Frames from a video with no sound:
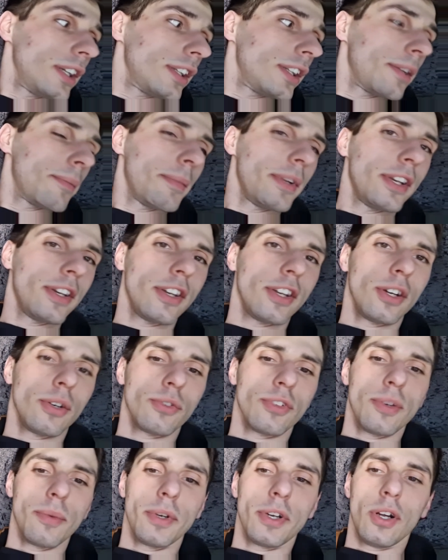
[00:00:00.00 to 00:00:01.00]
A minute ago
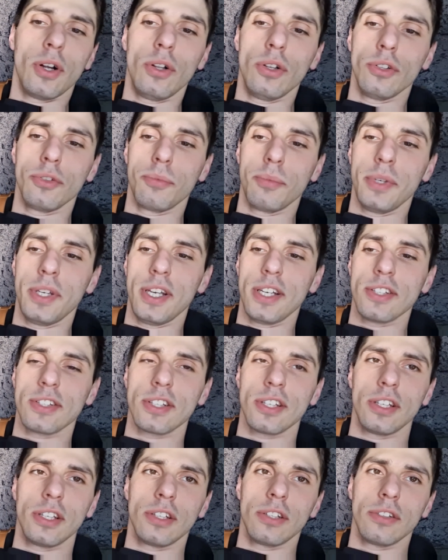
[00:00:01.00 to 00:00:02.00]
someone called me
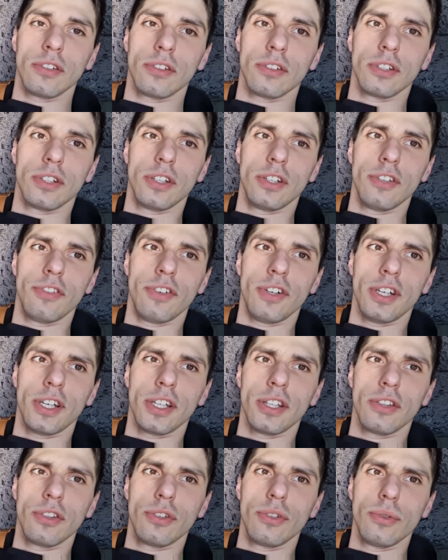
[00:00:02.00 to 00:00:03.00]
asking if I
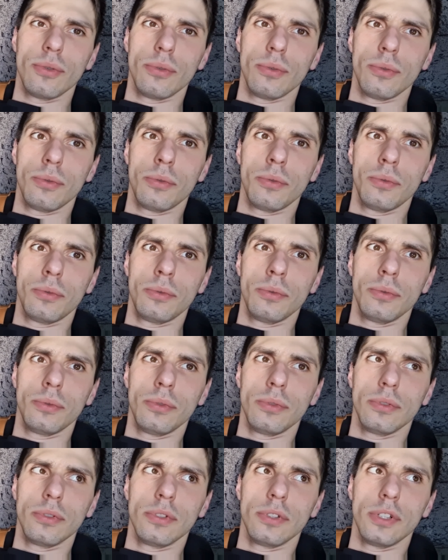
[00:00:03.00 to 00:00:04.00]
can do
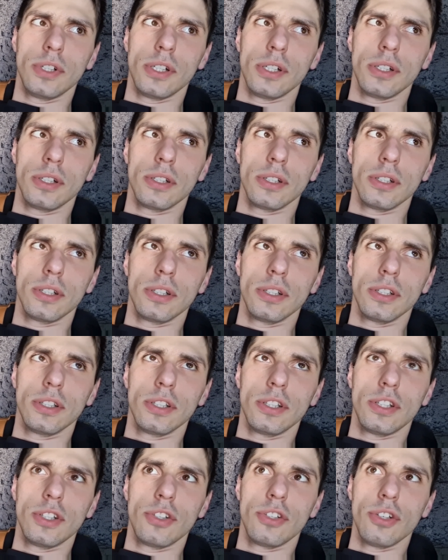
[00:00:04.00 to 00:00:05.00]

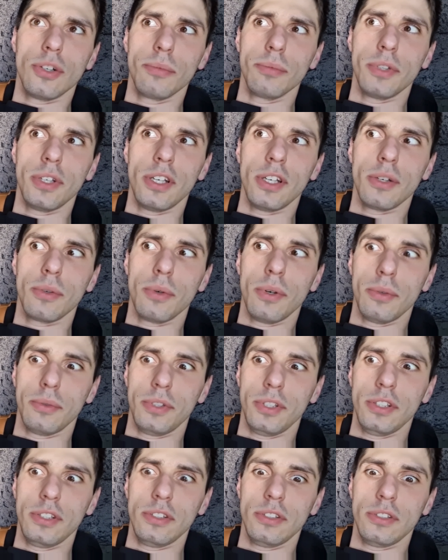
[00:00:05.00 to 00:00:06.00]
the job that I
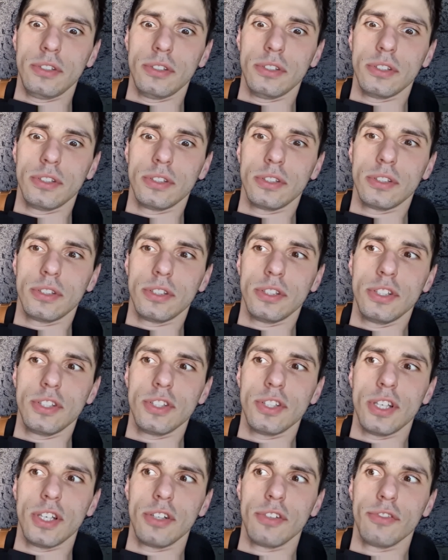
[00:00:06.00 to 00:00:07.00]
quoted,
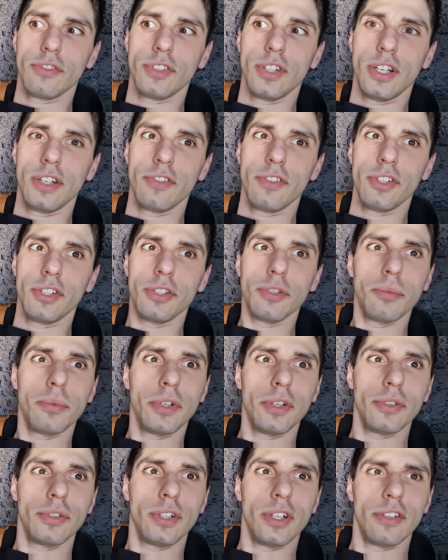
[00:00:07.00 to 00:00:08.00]
instead of delivering
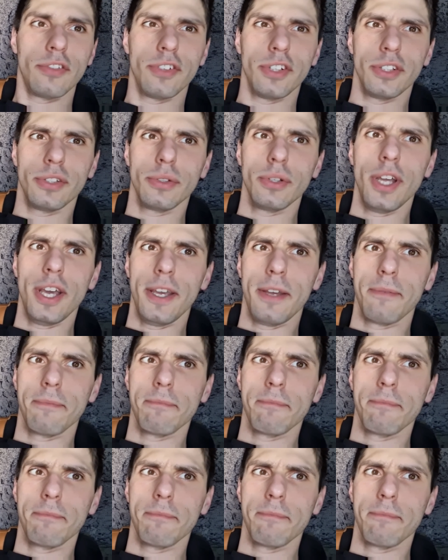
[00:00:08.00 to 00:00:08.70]
tomorrow, delivering today.